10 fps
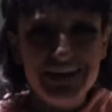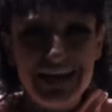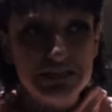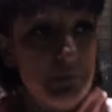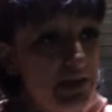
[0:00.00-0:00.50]

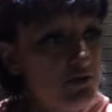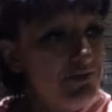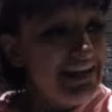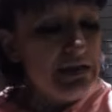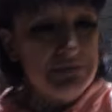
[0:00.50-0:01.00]
dollars to pay your
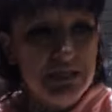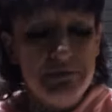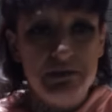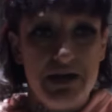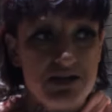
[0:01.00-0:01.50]
rent. I'm
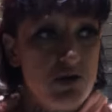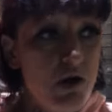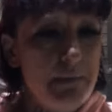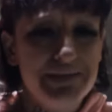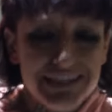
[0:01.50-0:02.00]
sleeping in my
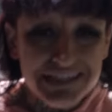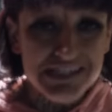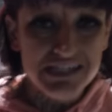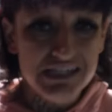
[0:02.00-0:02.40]
car, bitch.